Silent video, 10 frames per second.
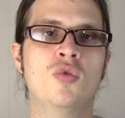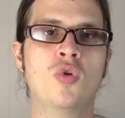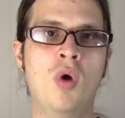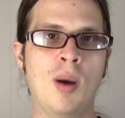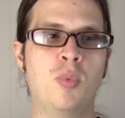
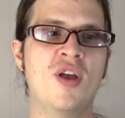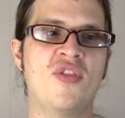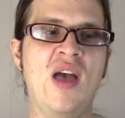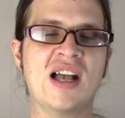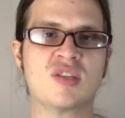grew up with.
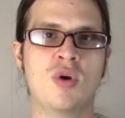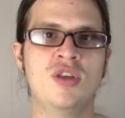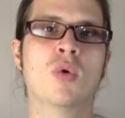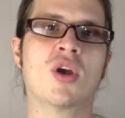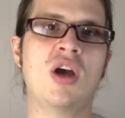That's what
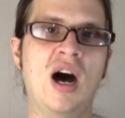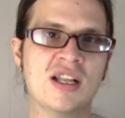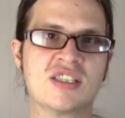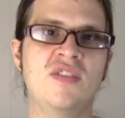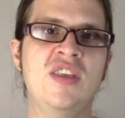you were
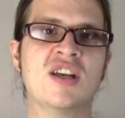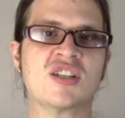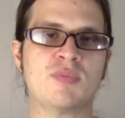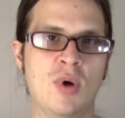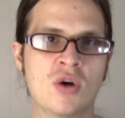constantly
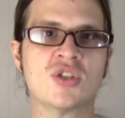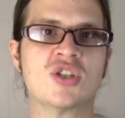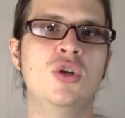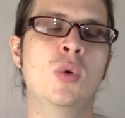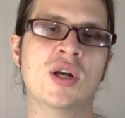exposed
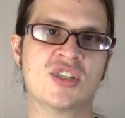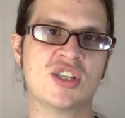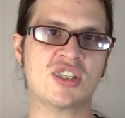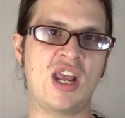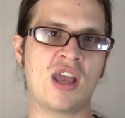to as the
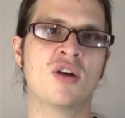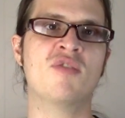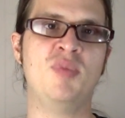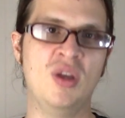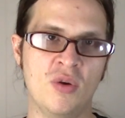standard
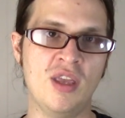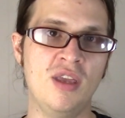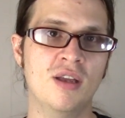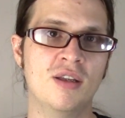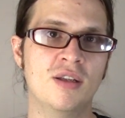of
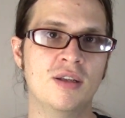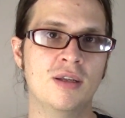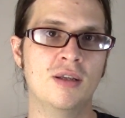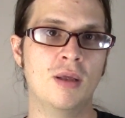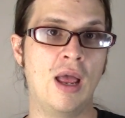beauty.
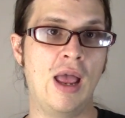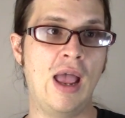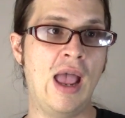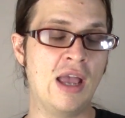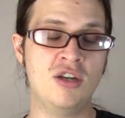
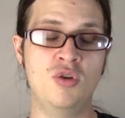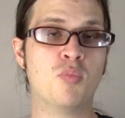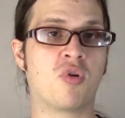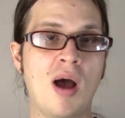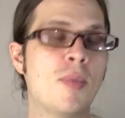And you
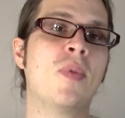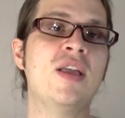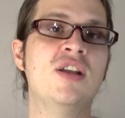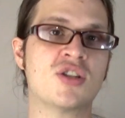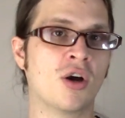probably
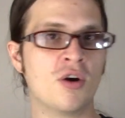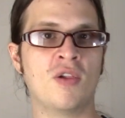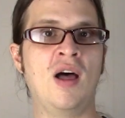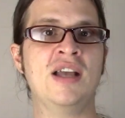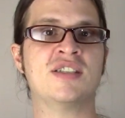
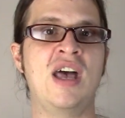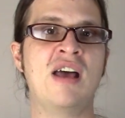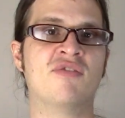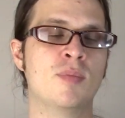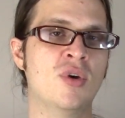internalized
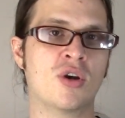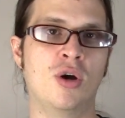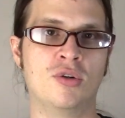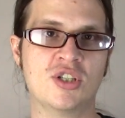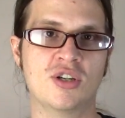that from your
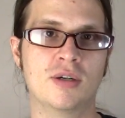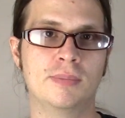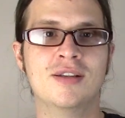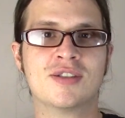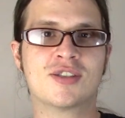culture.
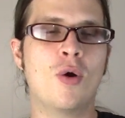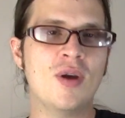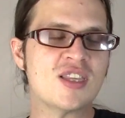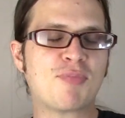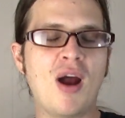So
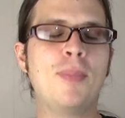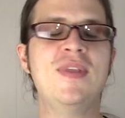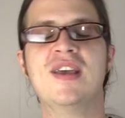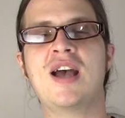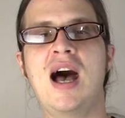it's
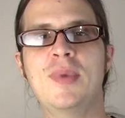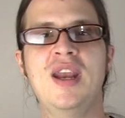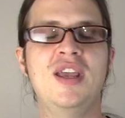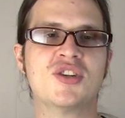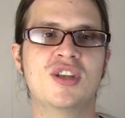probably a
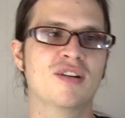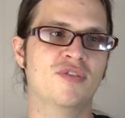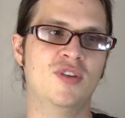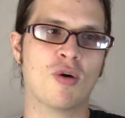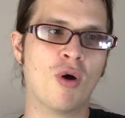combination of
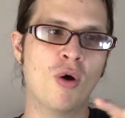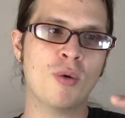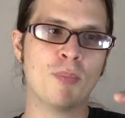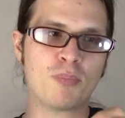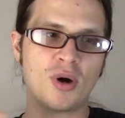your
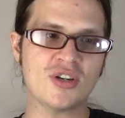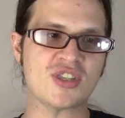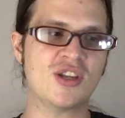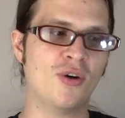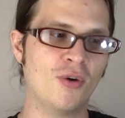own
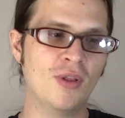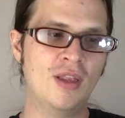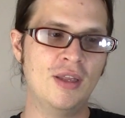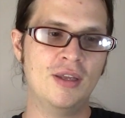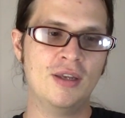personal
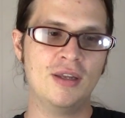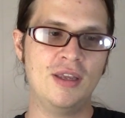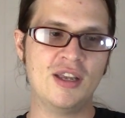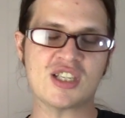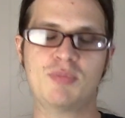
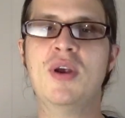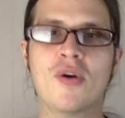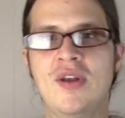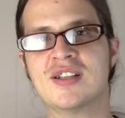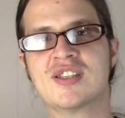
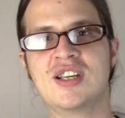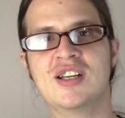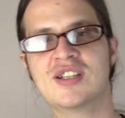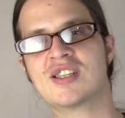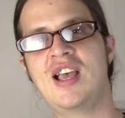
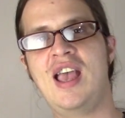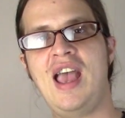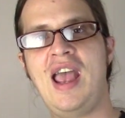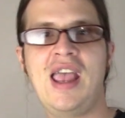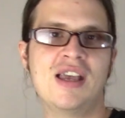experiences
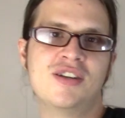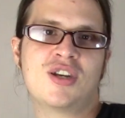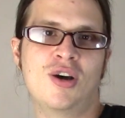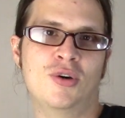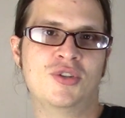and
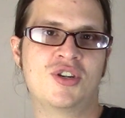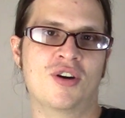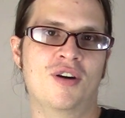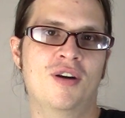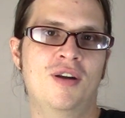
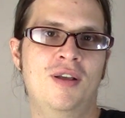culture,